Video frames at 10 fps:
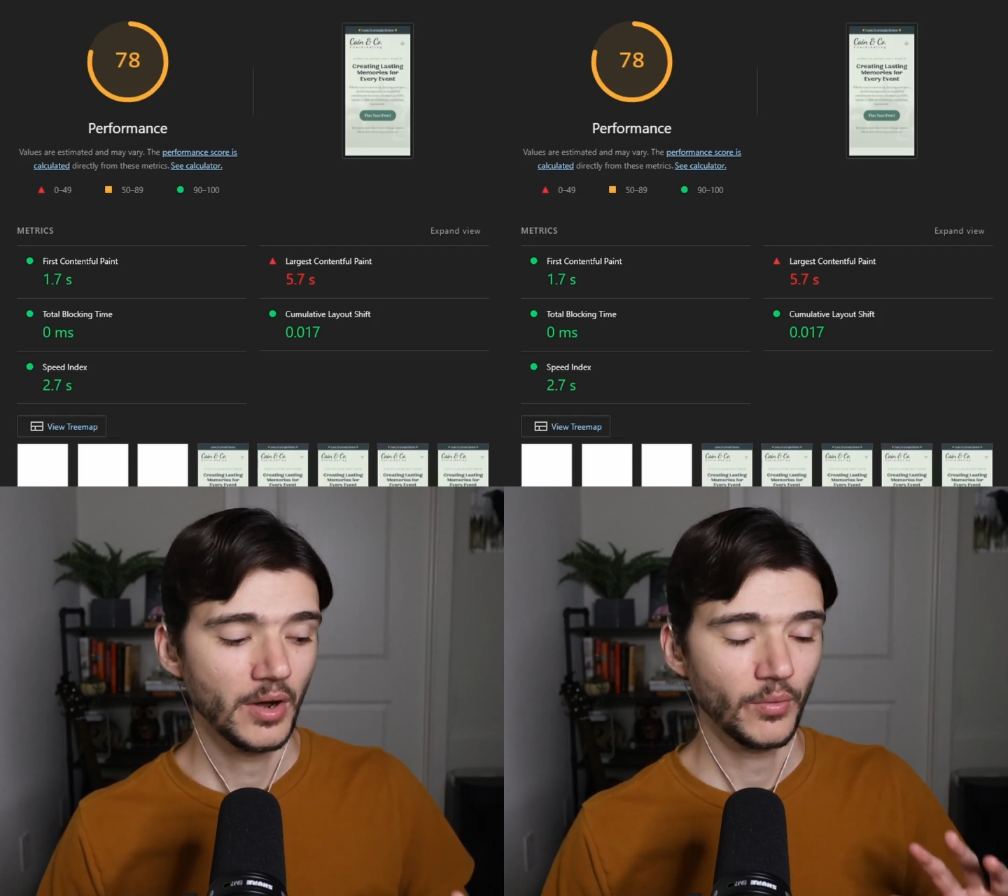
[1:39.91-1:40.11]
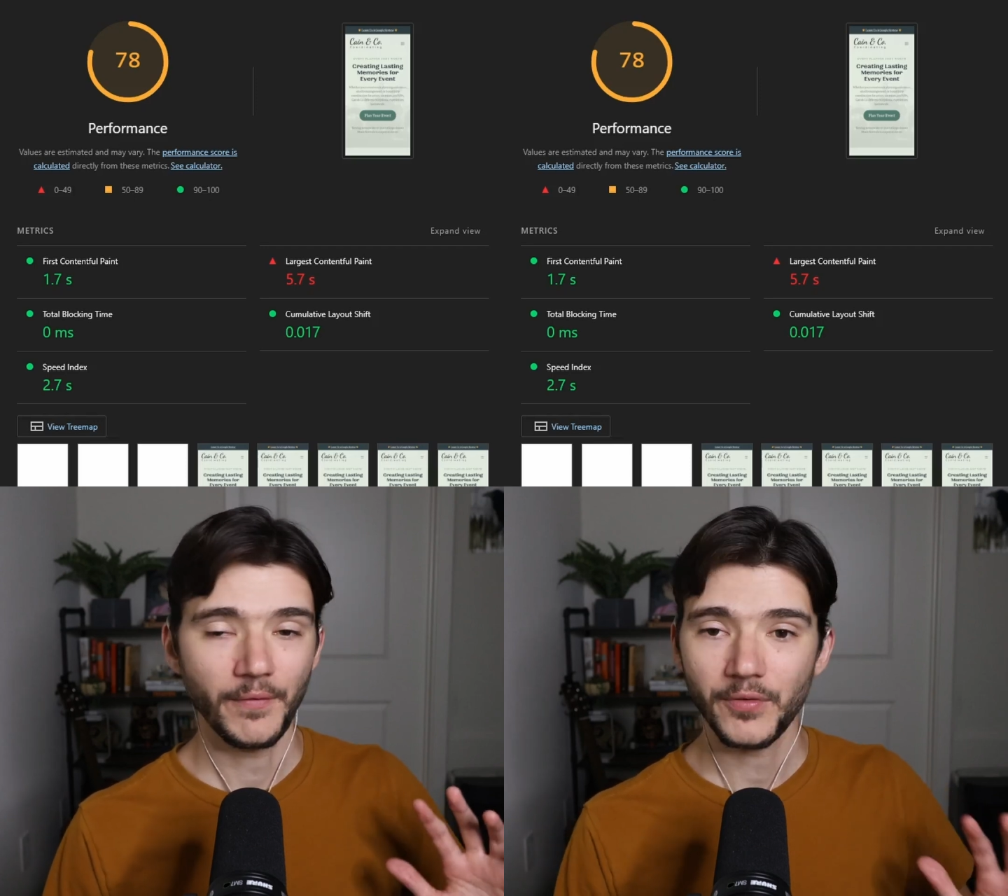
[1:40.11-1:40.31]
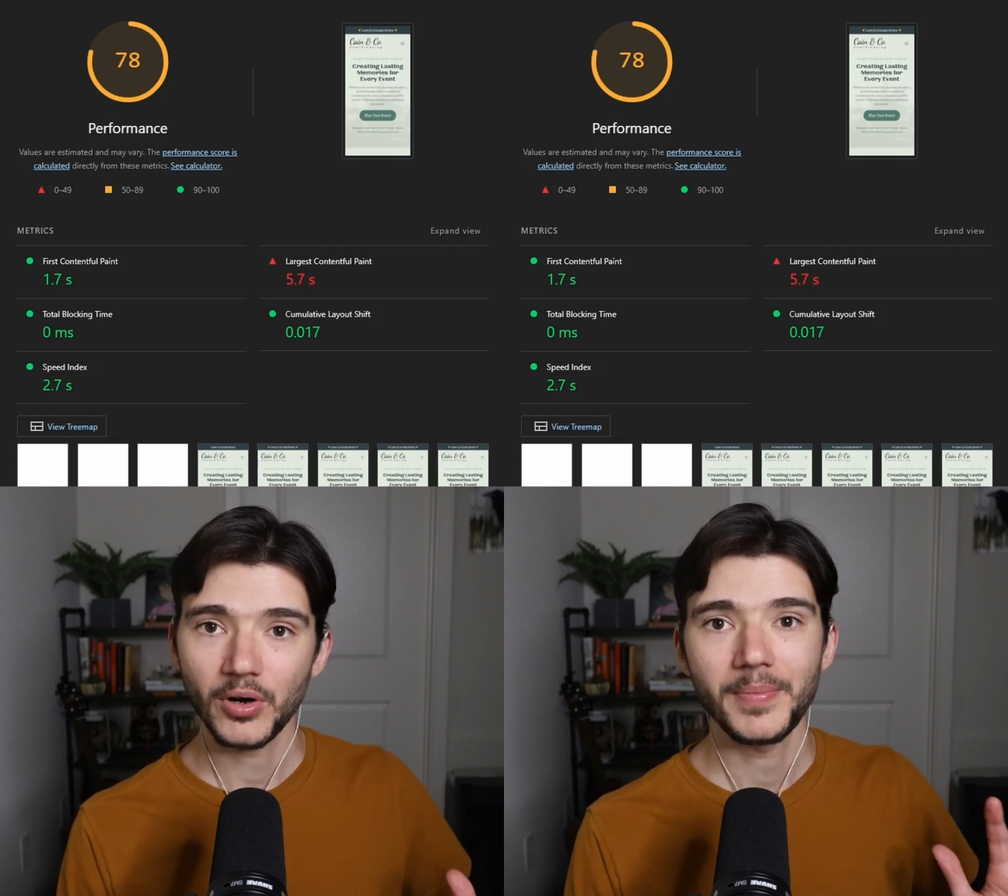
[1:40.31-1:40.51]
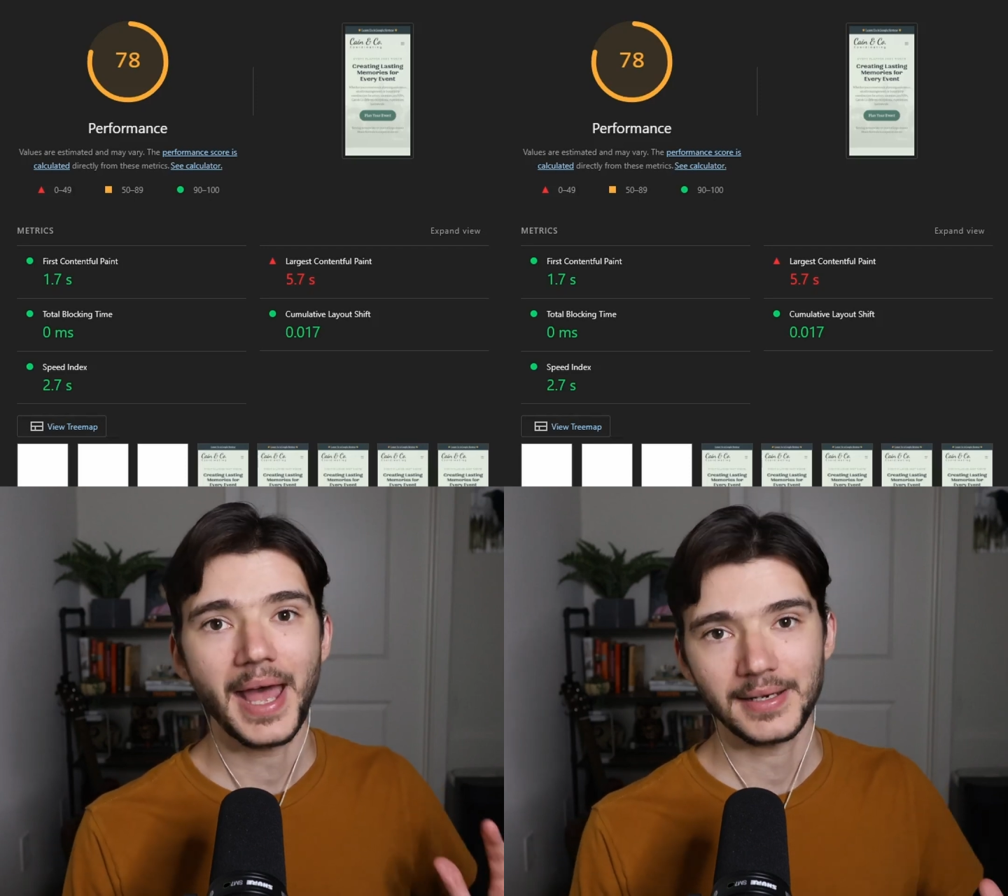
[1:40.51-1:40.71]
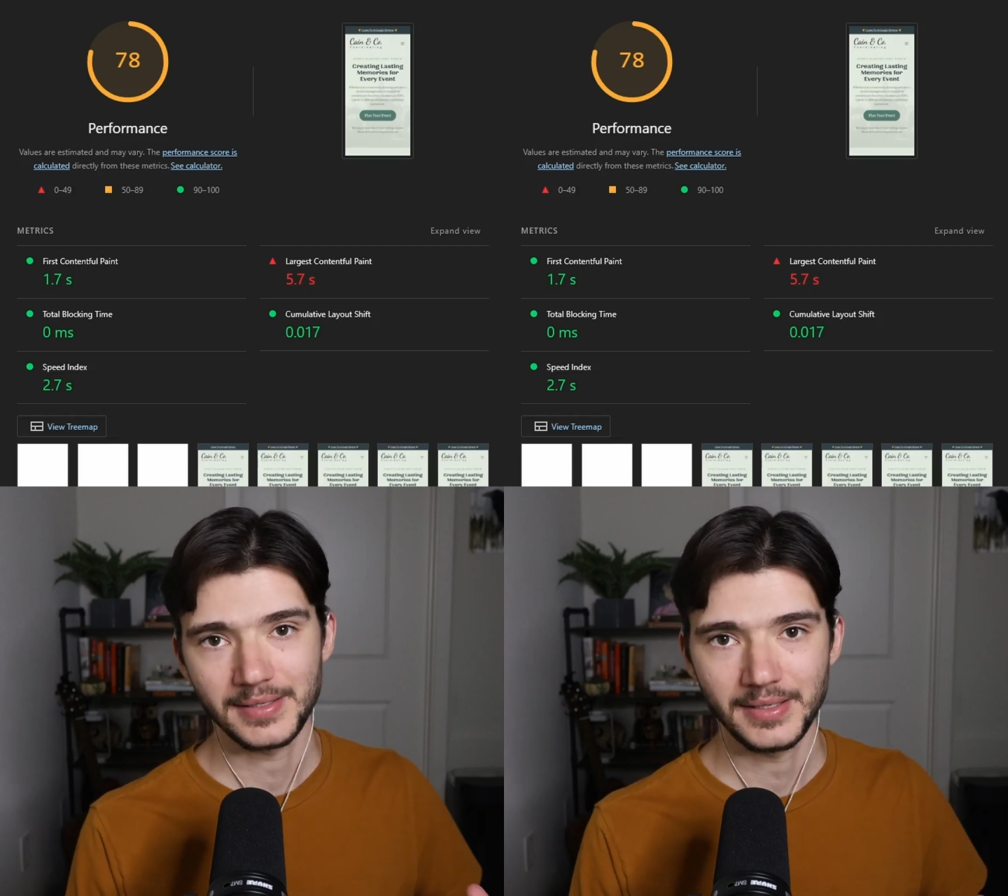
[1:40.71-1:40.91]
refer
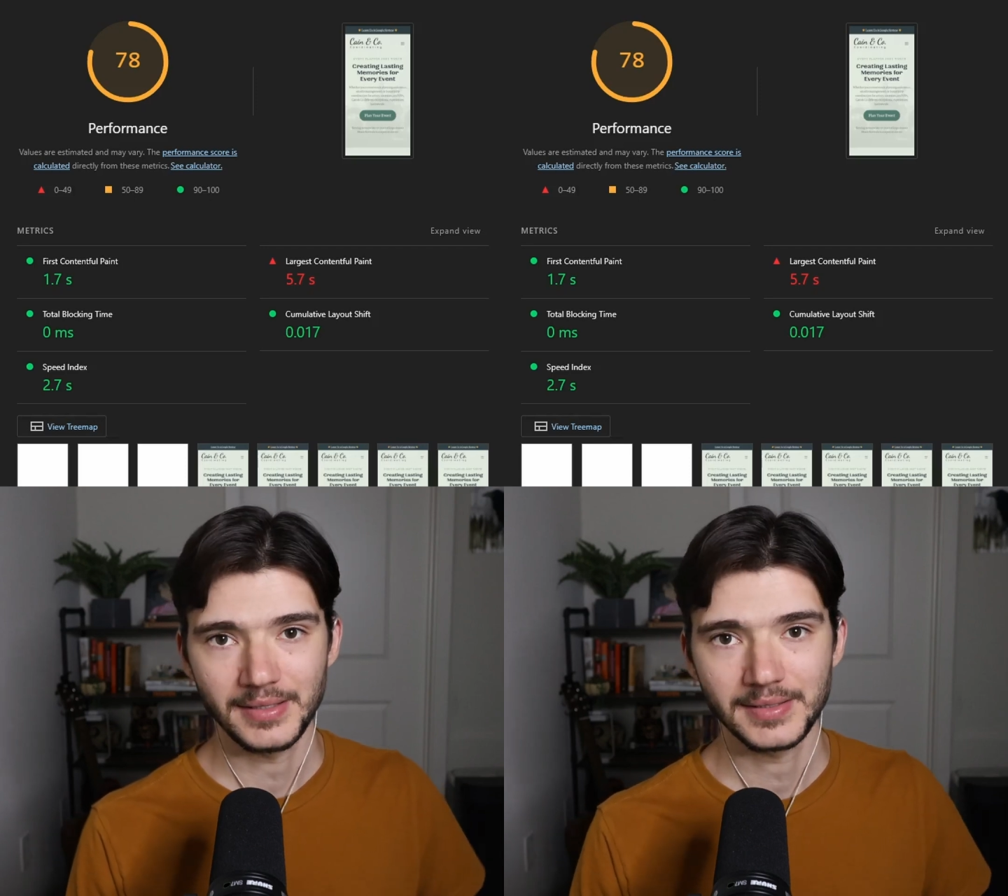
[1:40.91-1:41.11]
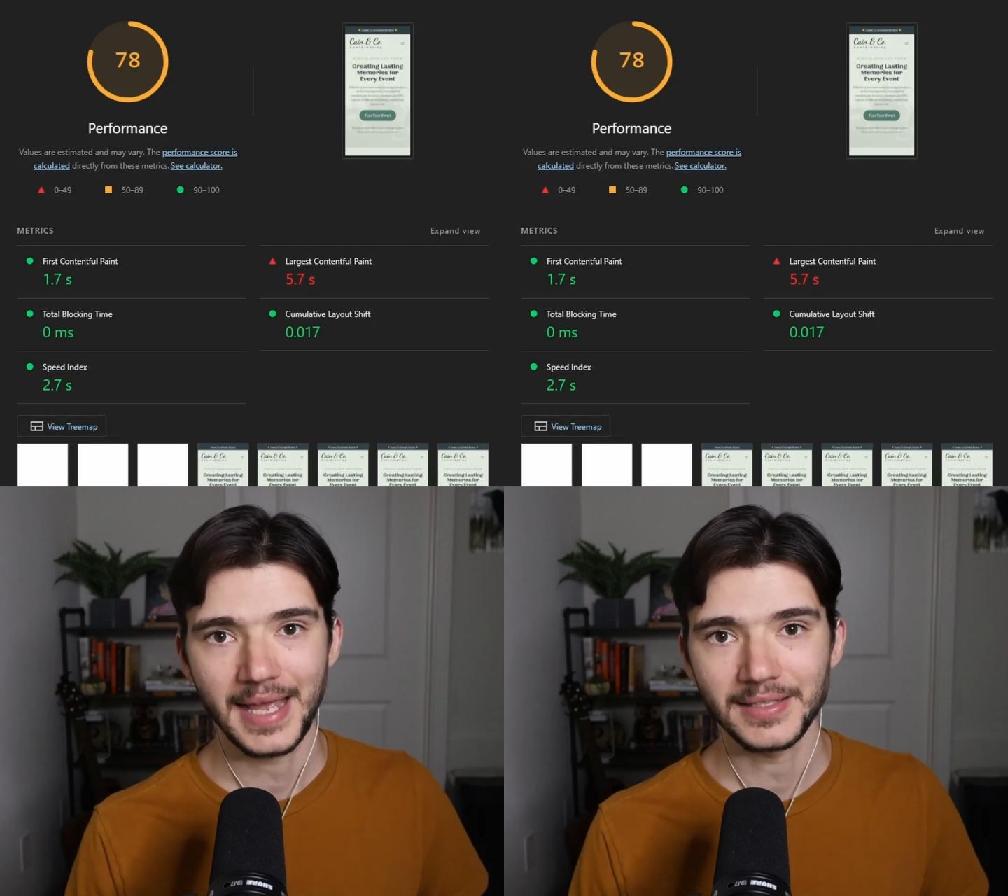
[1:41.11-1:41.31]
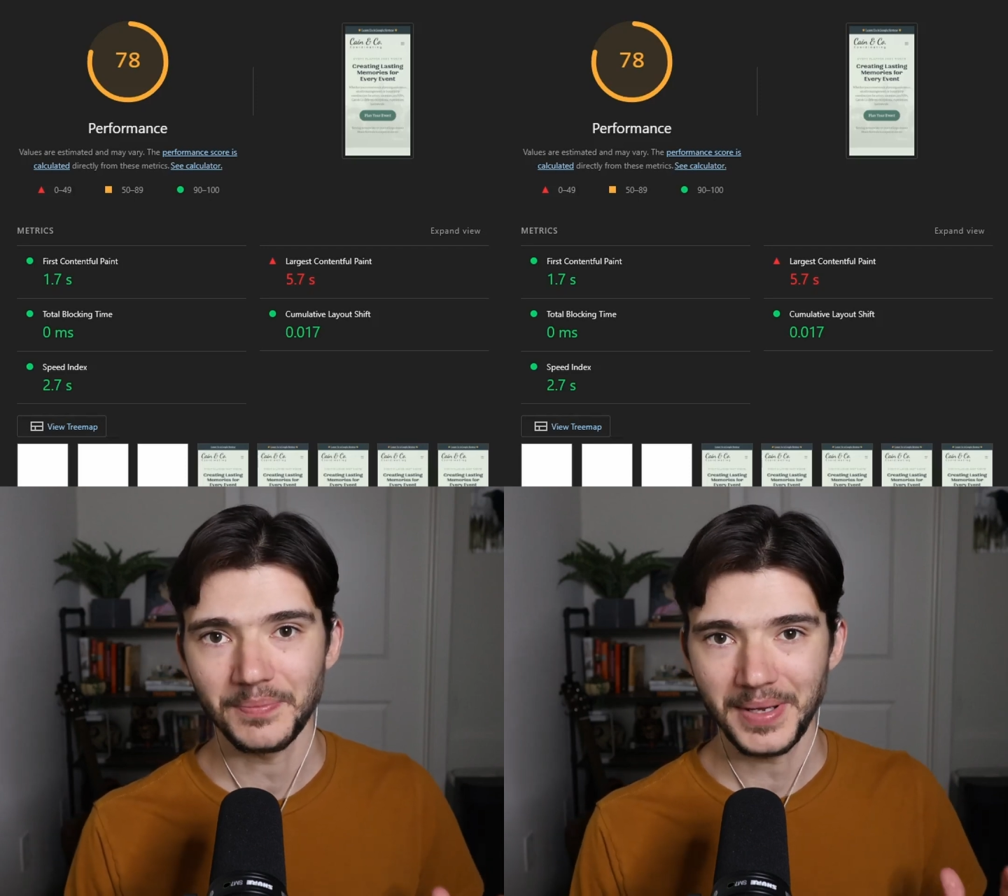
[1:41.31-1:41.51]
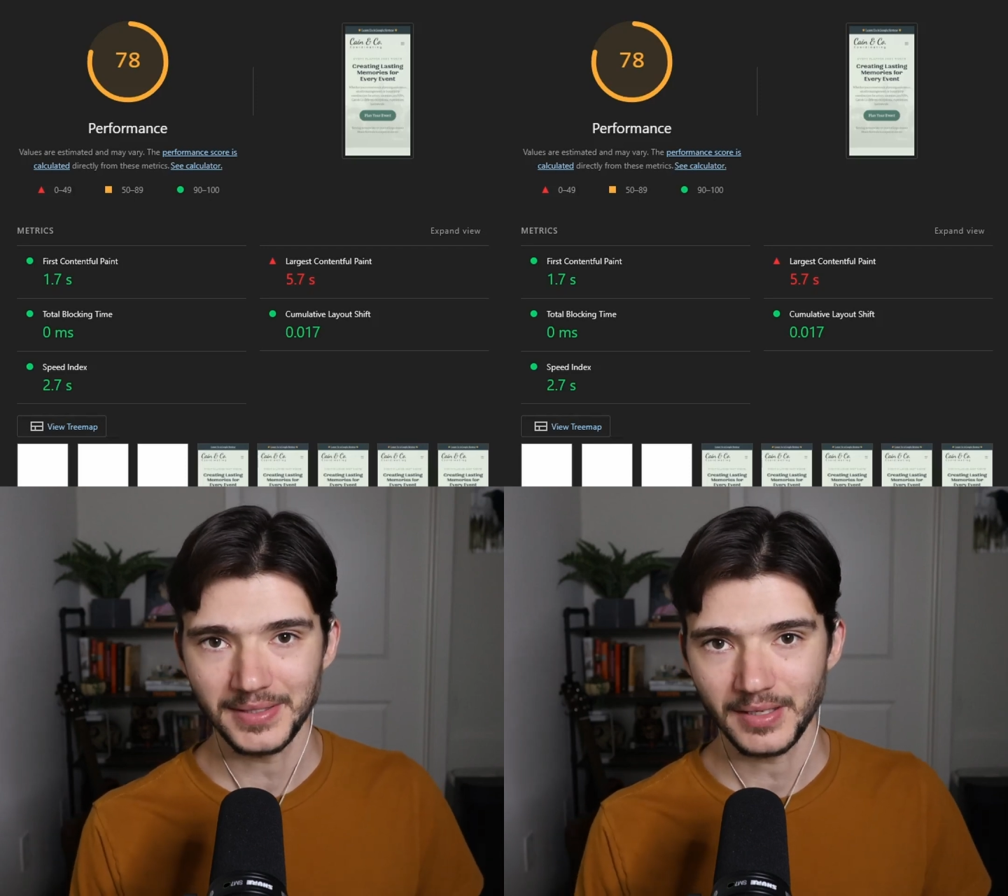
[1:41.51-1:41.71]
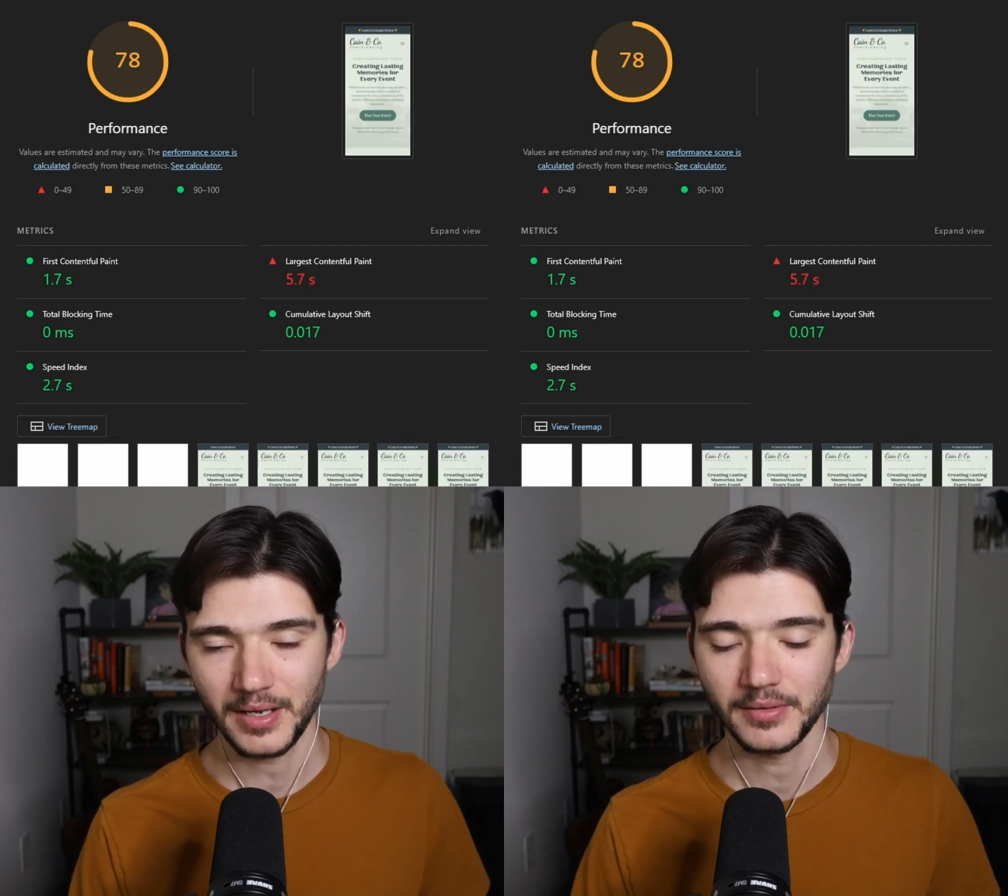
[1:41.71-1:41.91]
back to this as a
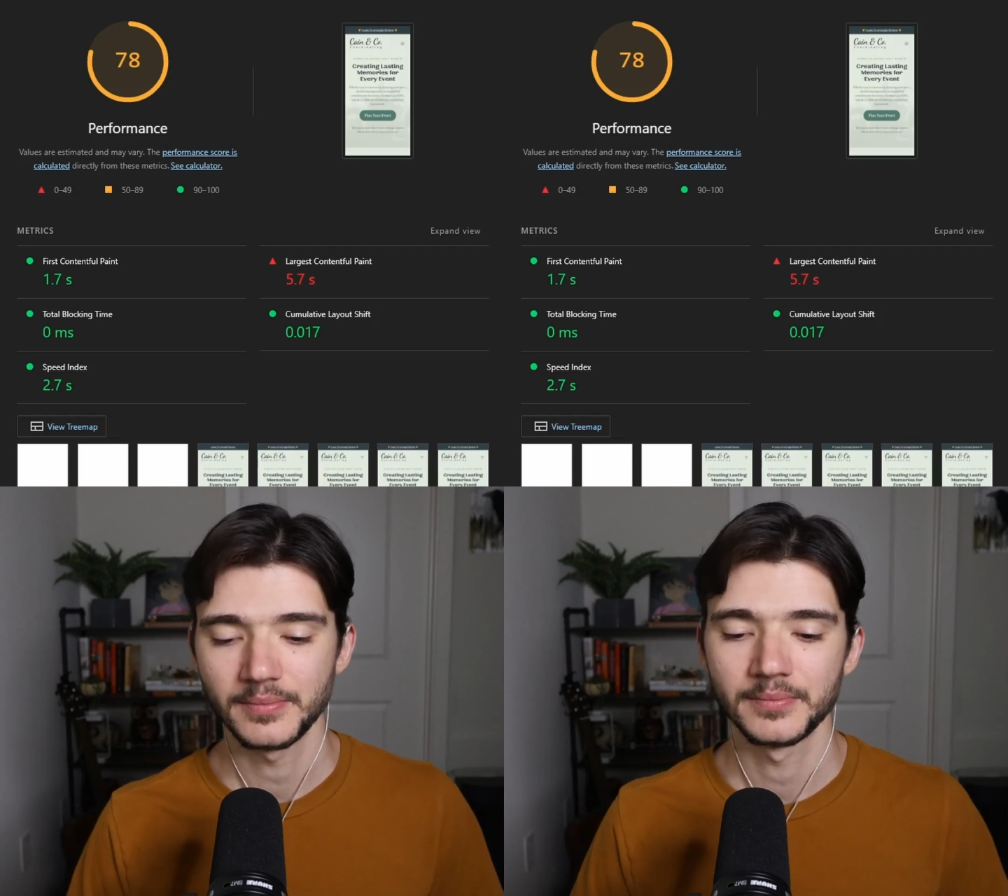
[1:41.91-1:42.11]
baseline.